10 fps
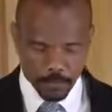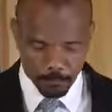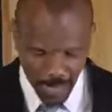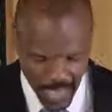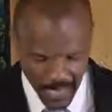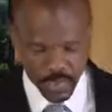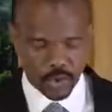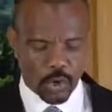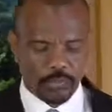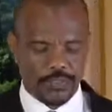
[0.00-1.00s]
pain is
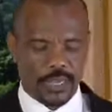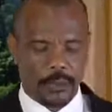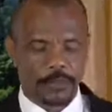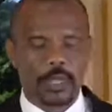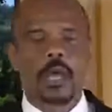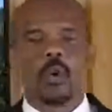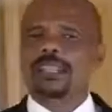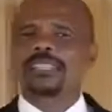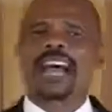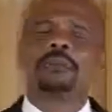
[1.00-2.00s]
over for them.
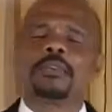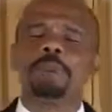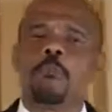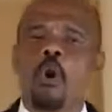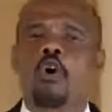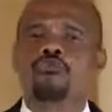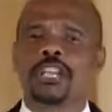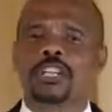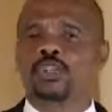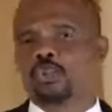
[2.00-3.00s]
What can be more
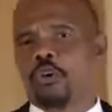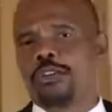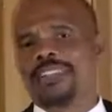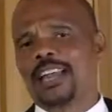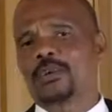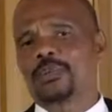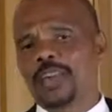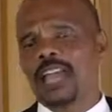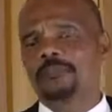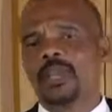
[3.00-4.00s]
reassuring than to
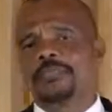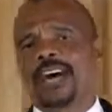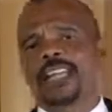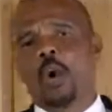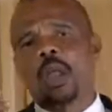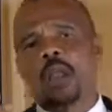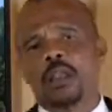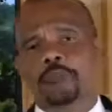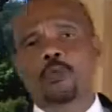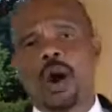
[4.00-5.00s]
think that our
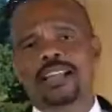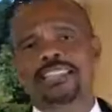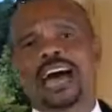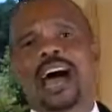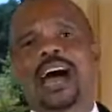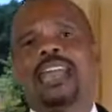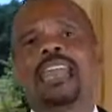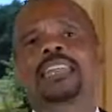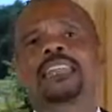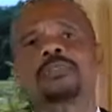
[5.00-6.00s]
loved ones are
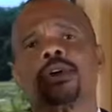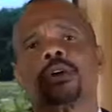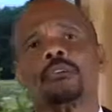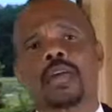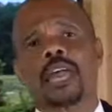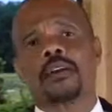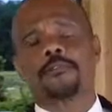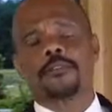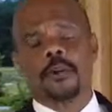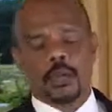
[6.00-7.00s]
in the grave
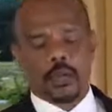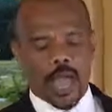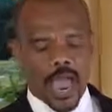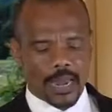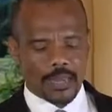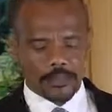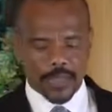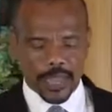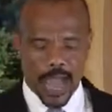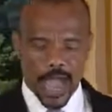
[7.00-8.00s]
and
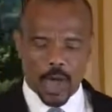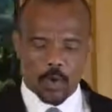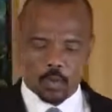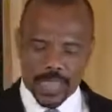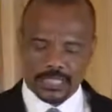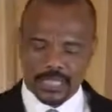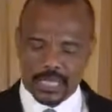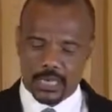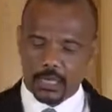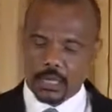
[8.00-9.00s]
they are
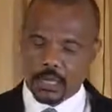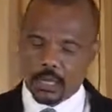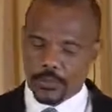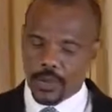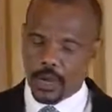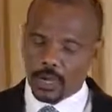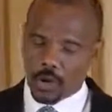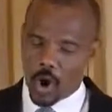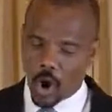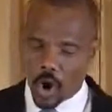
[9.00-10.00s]
awaiting the
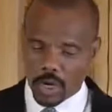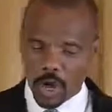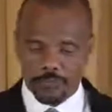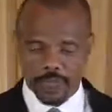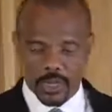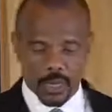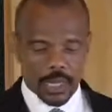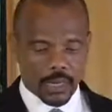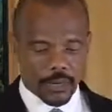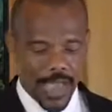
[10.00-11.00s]
call of the
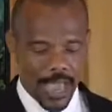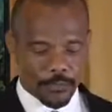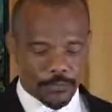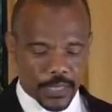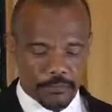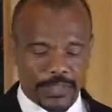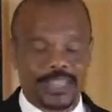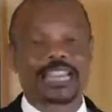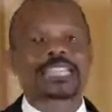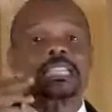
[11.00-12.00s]
life giver? They
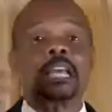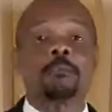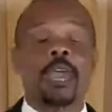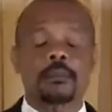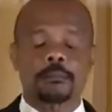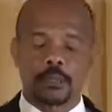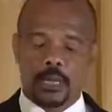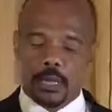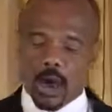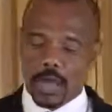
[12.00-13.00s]
are sleeping,
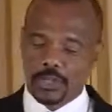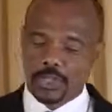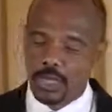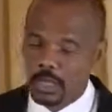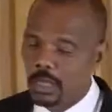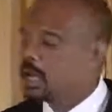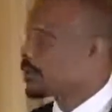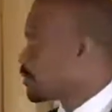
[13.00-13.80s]
until the